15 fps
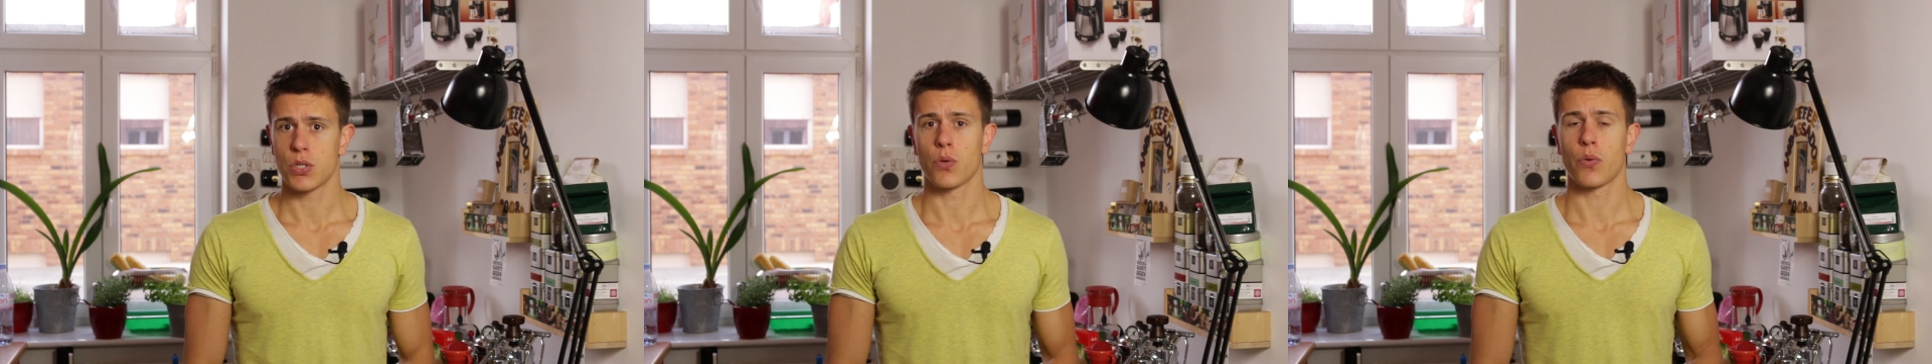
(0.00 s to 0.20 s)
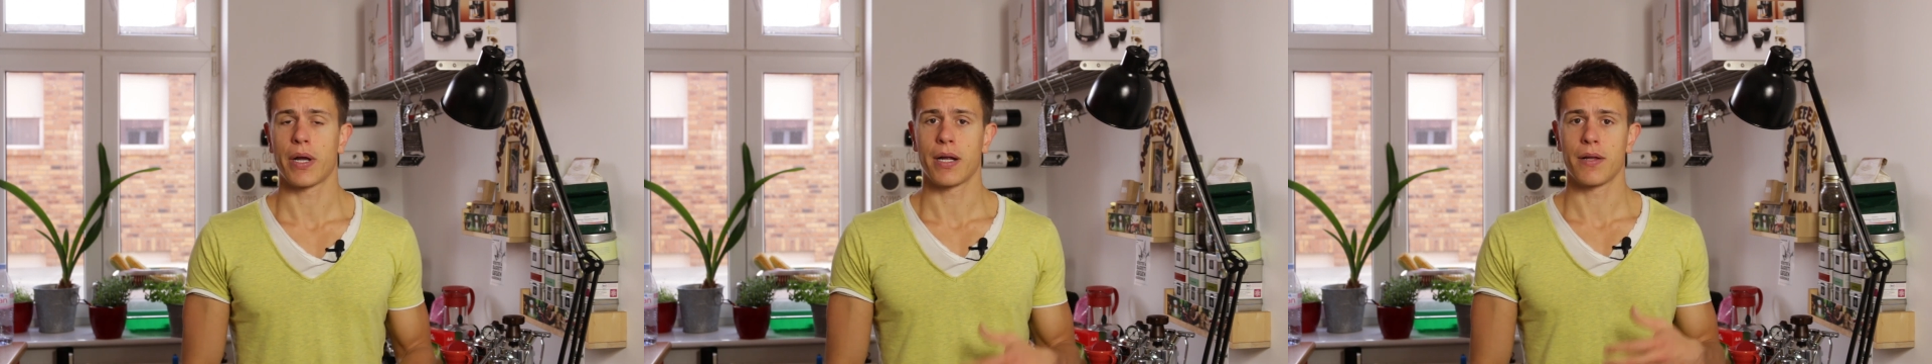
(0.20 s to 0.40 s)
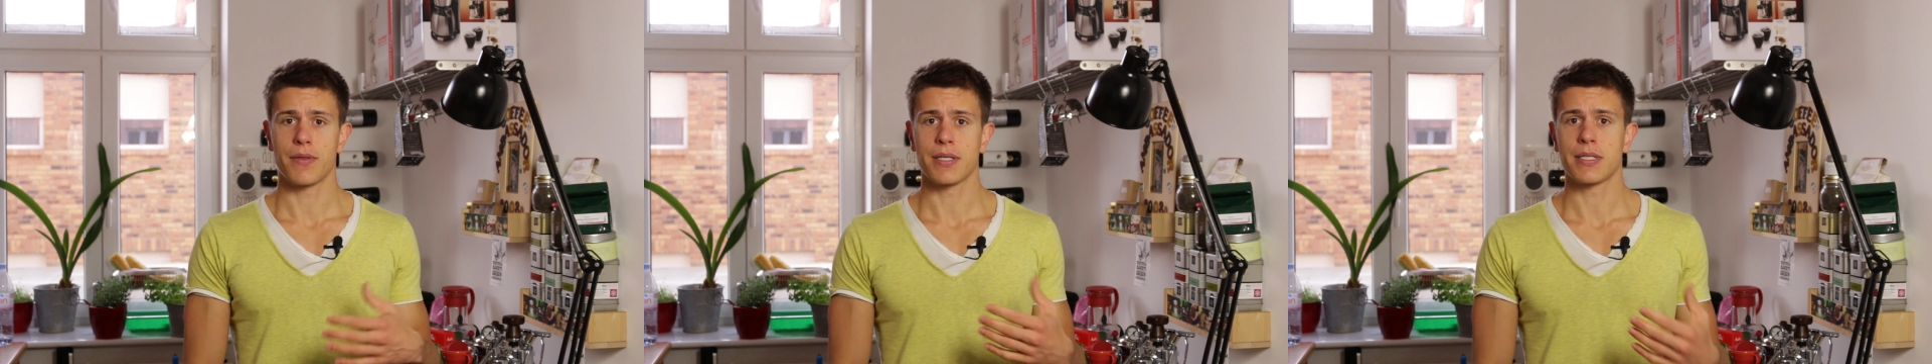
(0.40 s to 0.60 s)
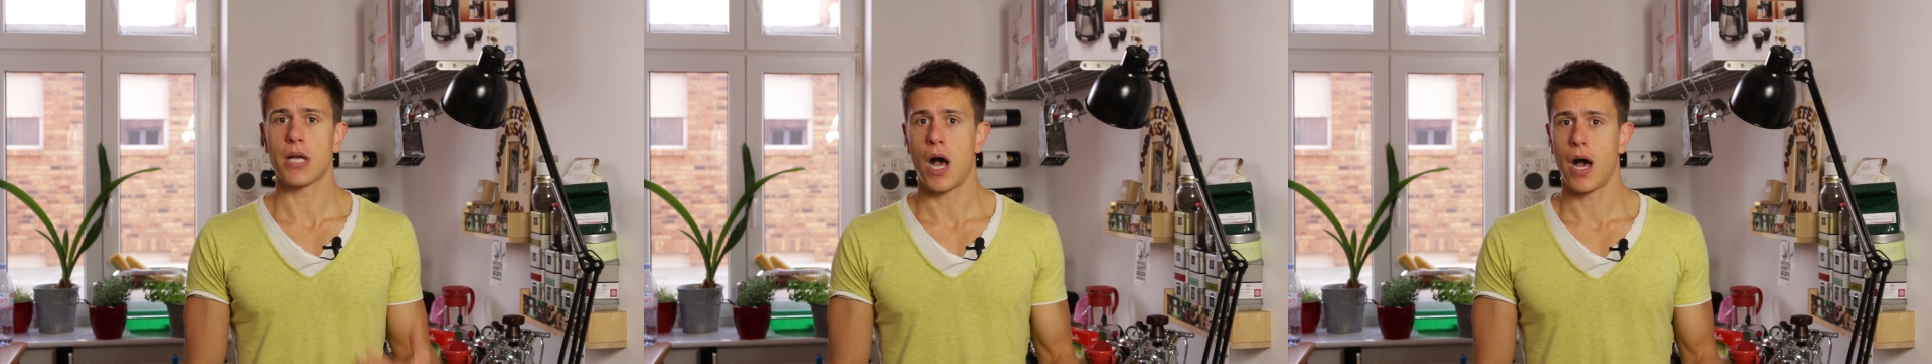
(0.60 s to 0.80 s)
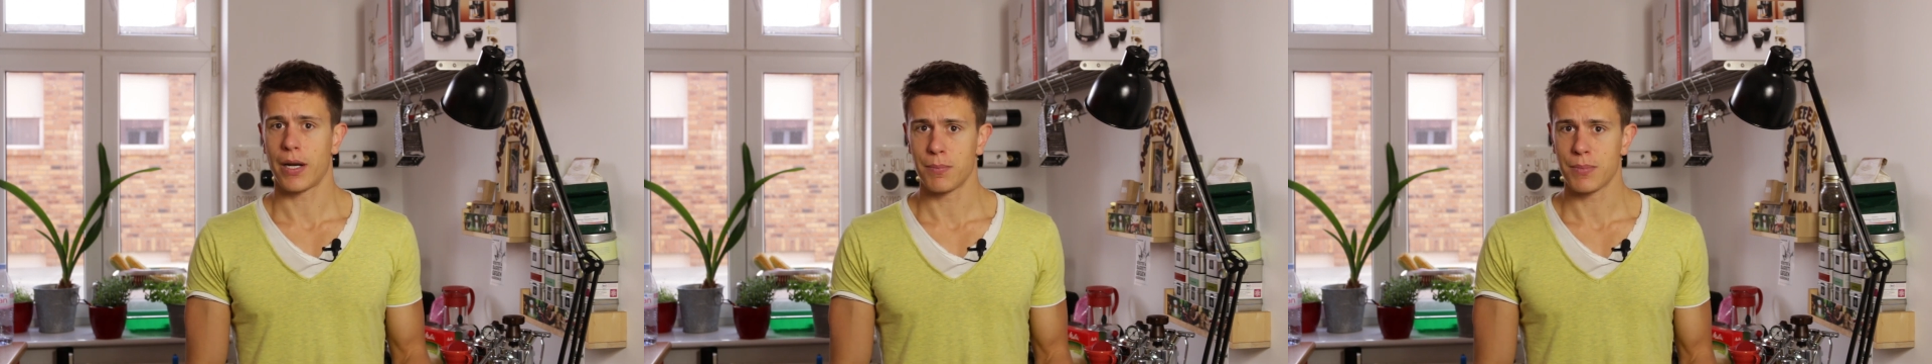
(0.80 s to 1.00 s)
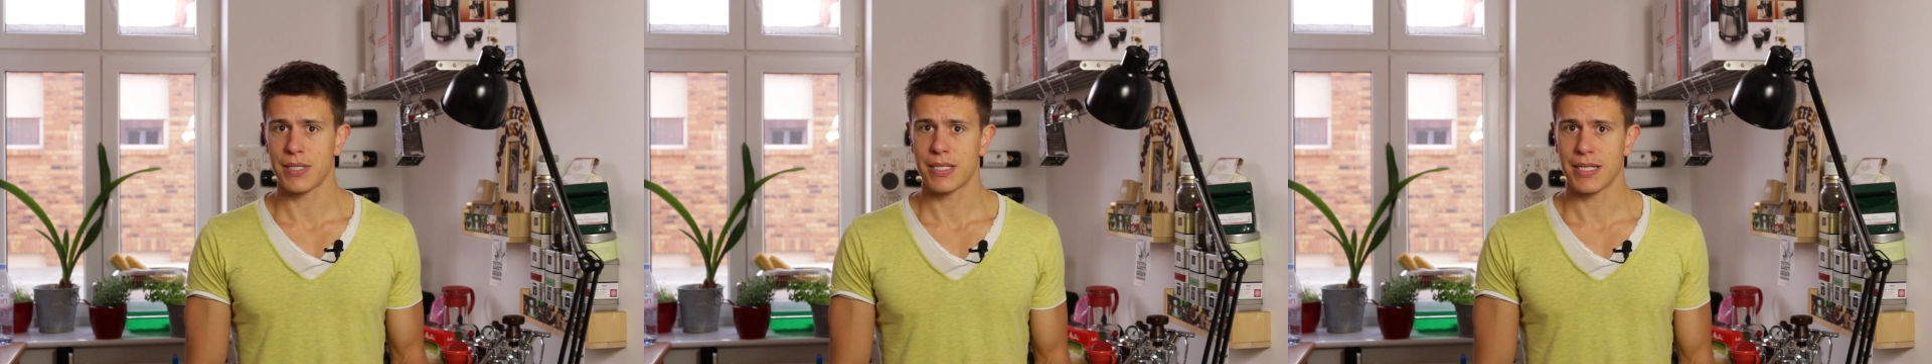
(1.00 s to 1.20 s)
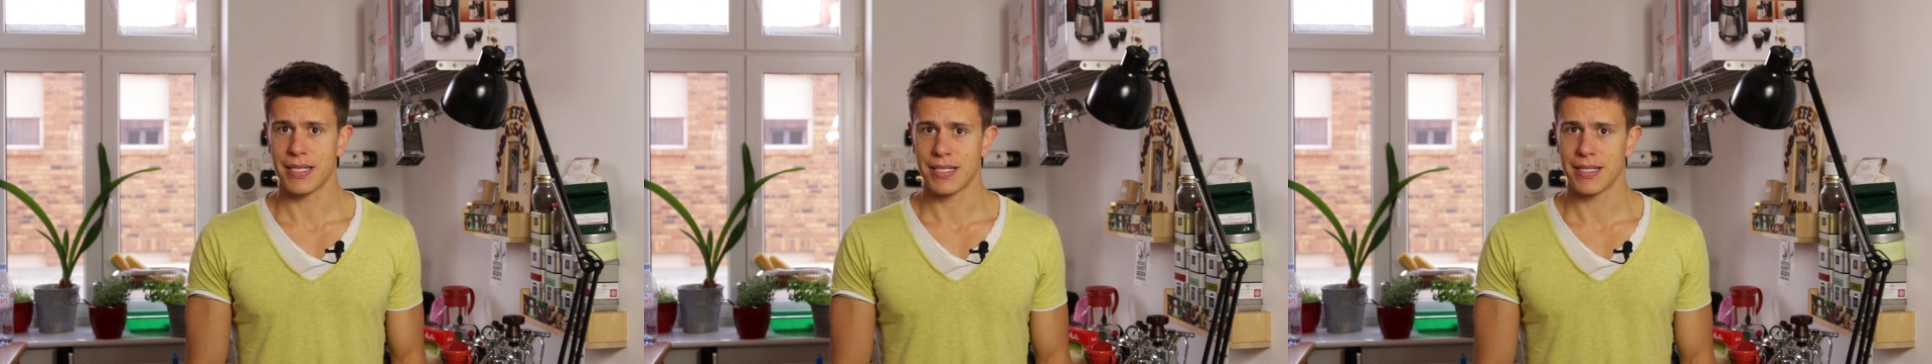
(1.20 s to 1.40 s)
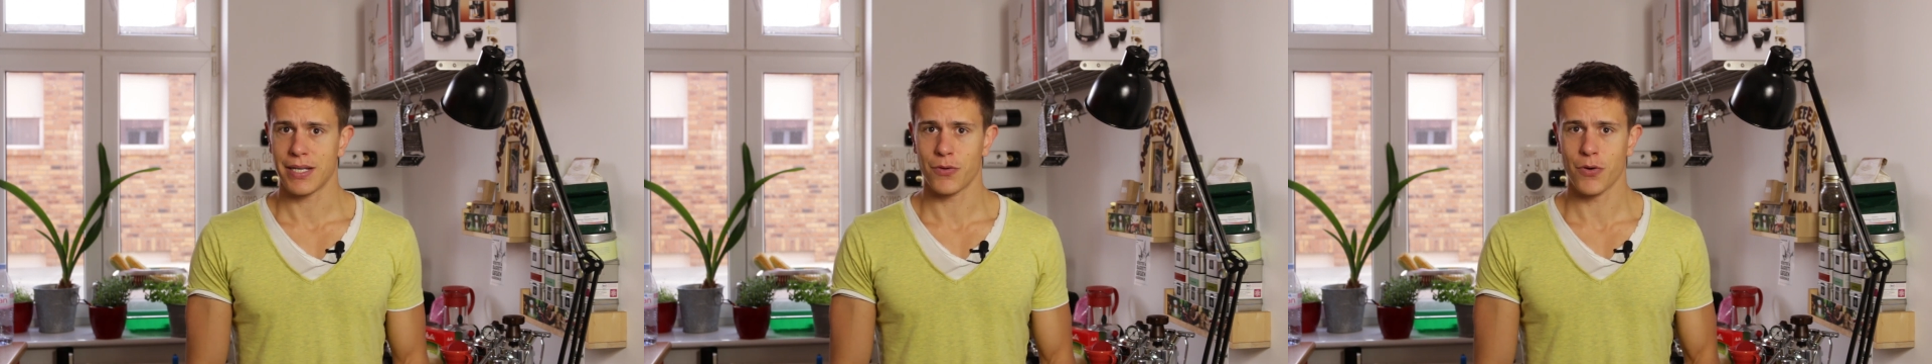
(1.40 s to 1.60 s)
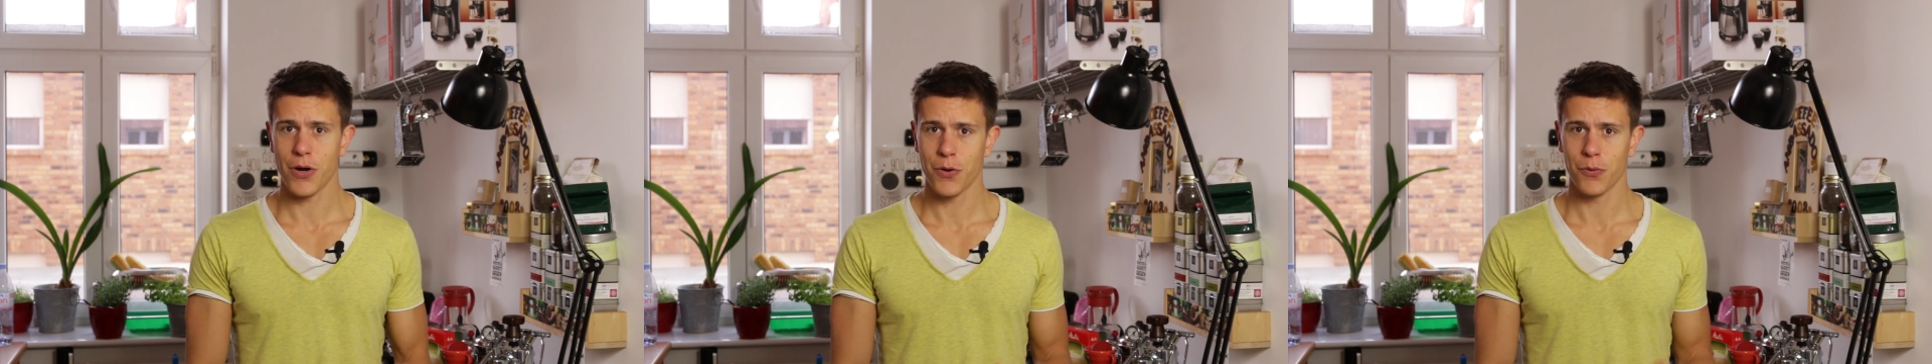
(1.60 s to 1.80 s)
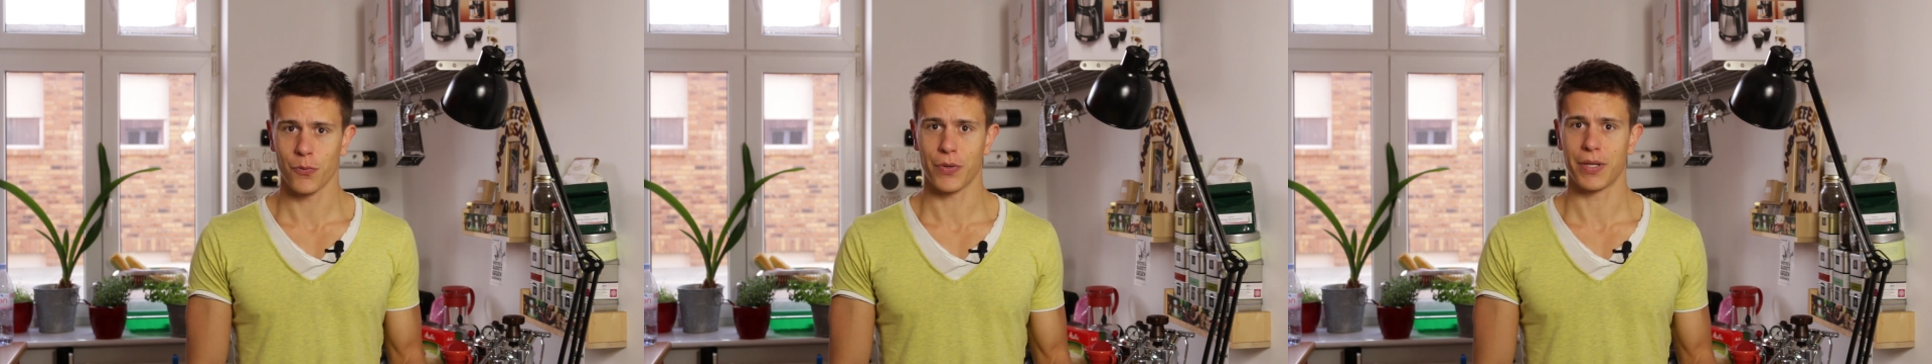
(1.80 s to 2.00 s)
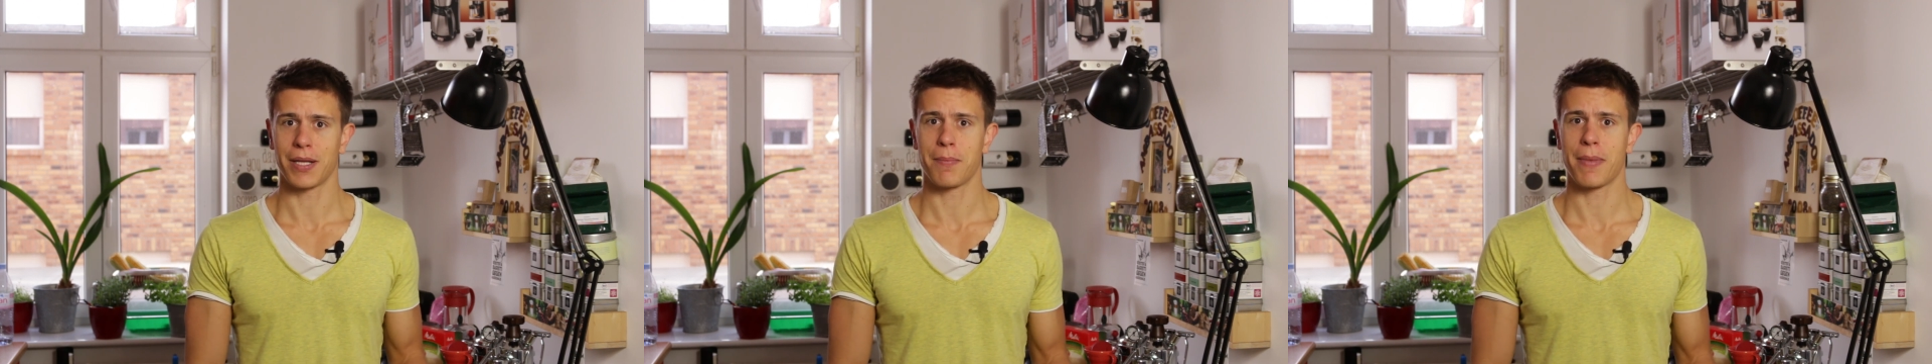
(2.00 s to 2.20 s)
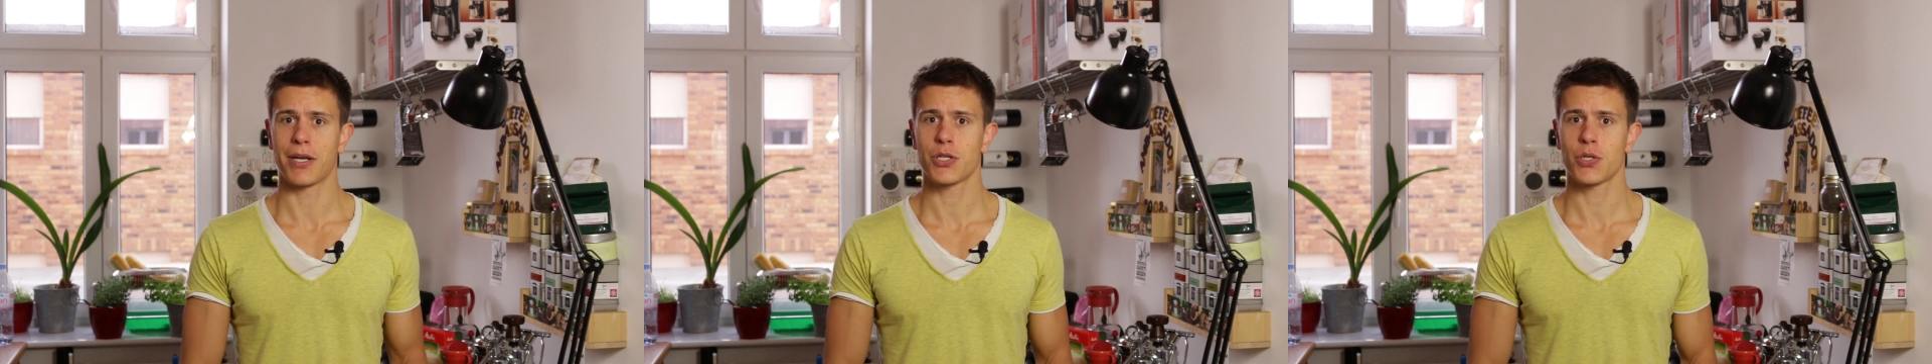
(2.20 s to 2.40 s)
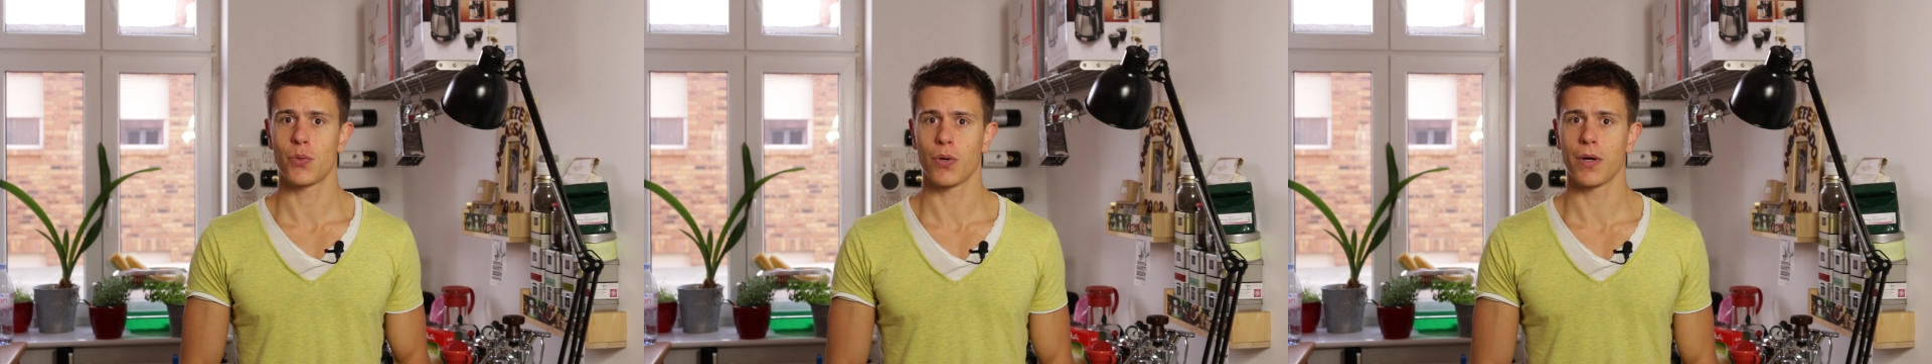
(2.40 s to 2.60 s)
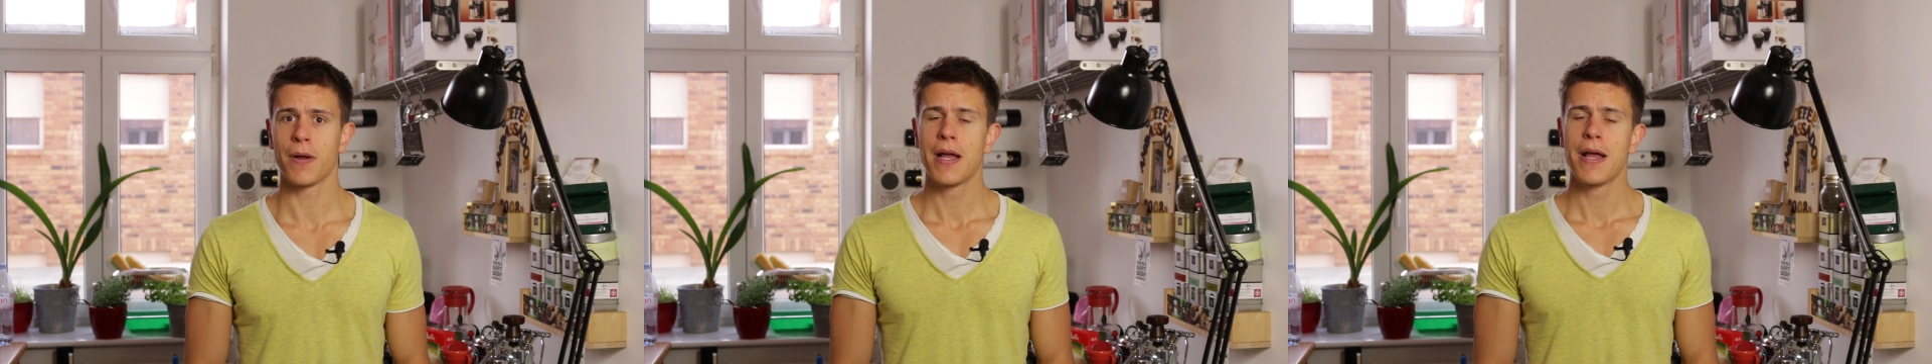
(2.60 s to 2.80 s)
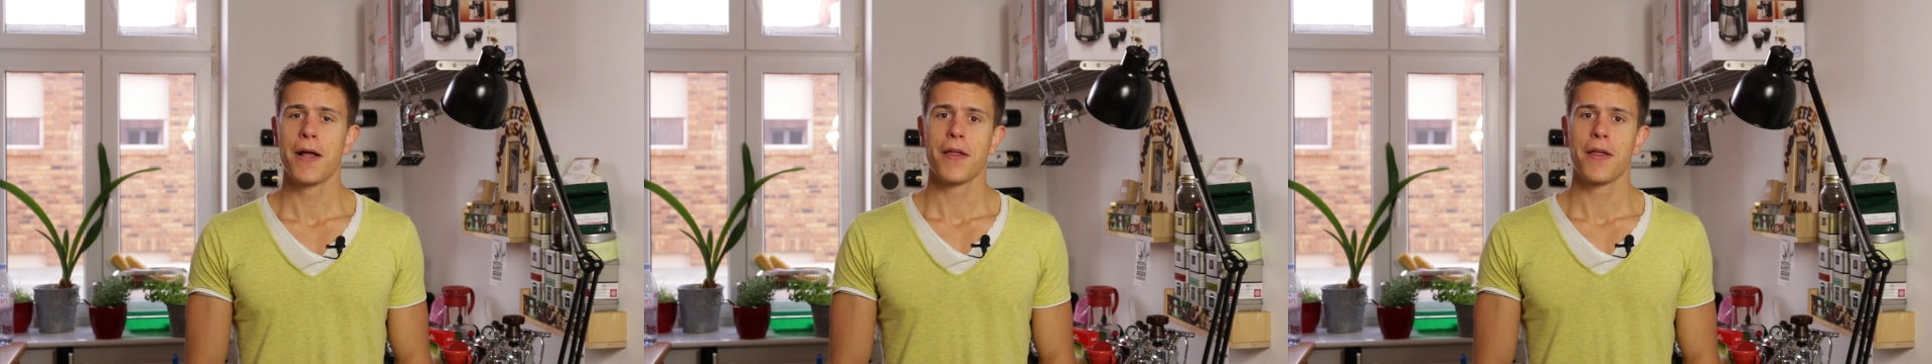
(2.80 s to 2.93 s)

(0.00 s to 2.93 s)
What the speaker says: during this autumn season and really make sure